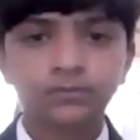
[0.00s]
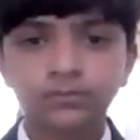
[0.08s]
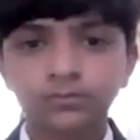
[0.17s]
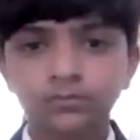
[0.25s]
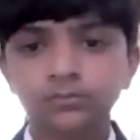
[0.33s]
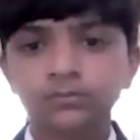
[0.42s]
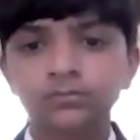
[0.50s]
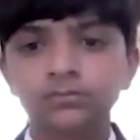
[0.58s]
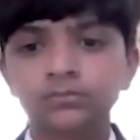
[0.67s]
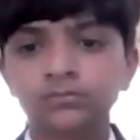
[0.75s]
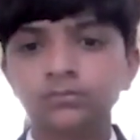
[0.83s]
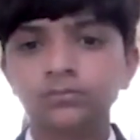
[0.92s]

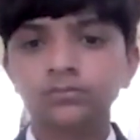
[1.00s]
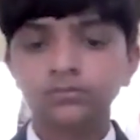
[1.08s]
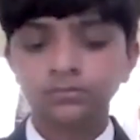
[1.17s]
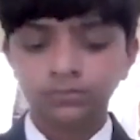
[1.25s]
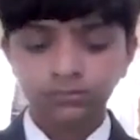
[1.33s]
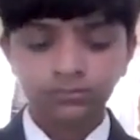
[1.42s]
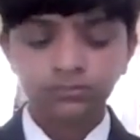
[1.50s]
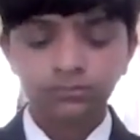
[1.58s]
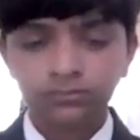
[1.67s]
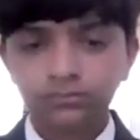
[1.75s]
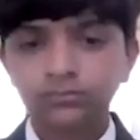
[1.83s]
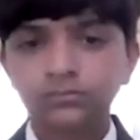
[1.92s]

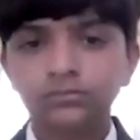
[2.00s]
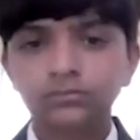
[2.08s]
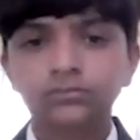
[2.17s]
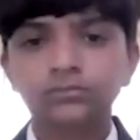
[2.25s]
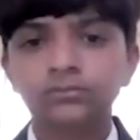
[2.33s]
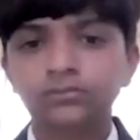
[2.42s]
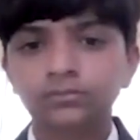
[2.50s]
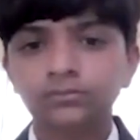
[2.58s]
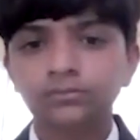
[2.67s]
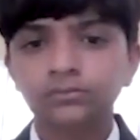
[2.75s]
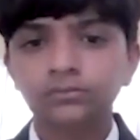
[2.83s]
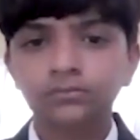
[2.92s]

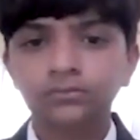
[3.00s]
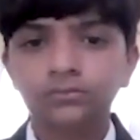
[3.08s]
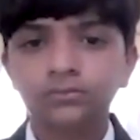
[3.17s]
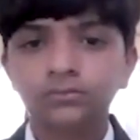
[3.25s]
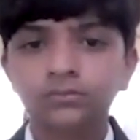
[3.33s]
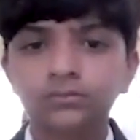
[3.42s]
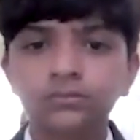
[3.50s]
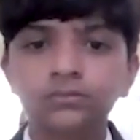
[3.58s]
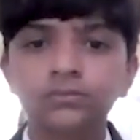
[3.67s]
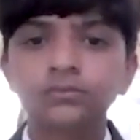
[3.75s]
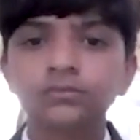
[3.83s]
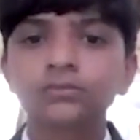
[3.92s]

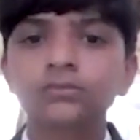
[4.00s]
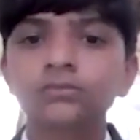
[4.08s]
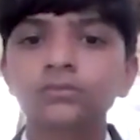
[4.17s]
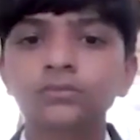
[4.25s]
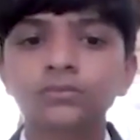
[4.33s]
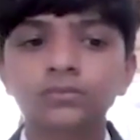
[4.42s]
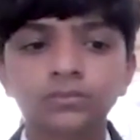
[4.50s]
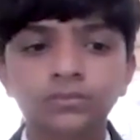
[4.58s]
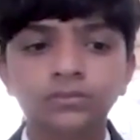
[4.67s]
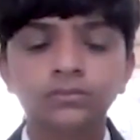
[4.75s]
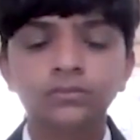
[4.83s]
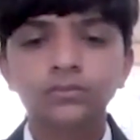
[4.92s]

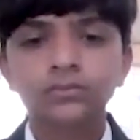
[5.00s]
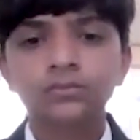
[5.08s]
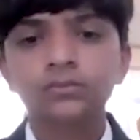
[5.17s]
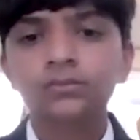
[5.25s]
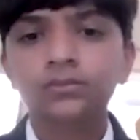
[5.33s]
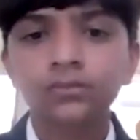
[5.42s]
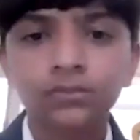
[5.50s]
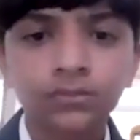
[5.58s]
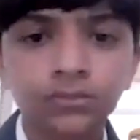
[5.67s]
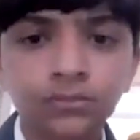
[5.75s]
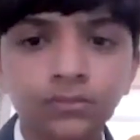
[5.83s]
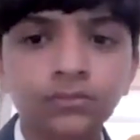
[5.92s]

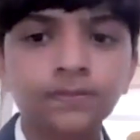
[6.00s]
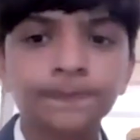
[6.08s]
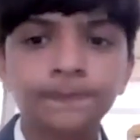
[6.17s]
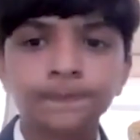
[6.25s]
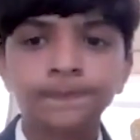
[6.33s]
No words are spoken by the person on screen.